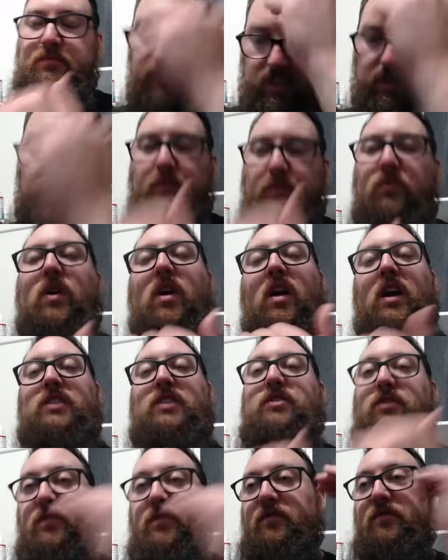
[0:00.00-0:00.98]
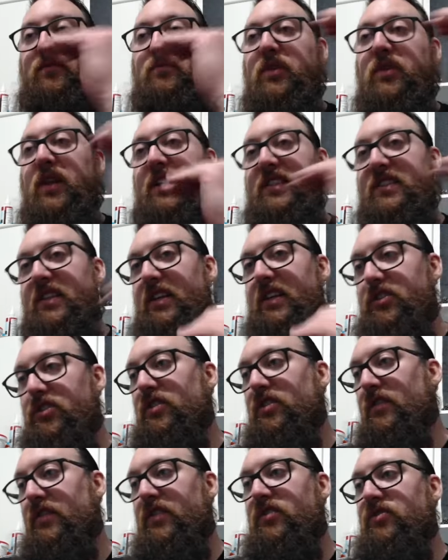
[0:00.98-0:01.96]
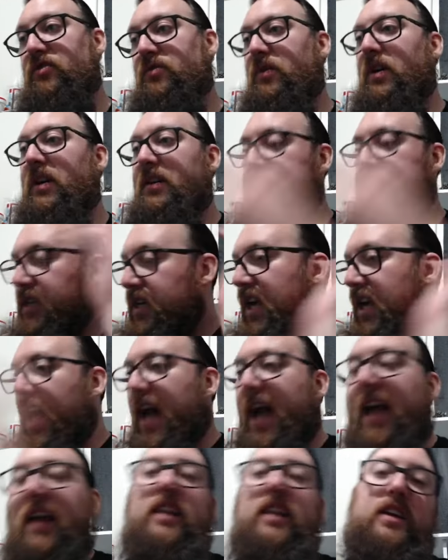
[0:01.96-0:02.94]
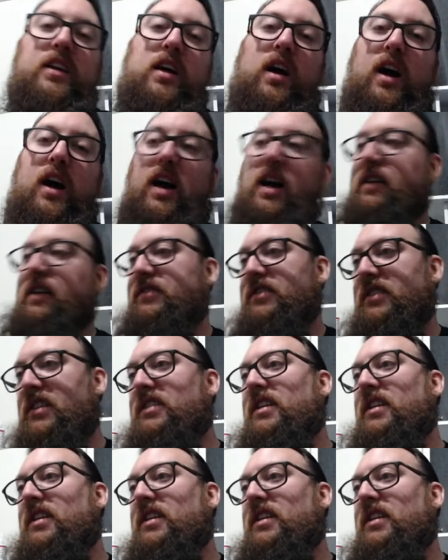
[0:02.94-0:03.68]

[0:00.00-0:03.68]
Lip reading: where I sort of place each individual one. Alien Hives. Let's get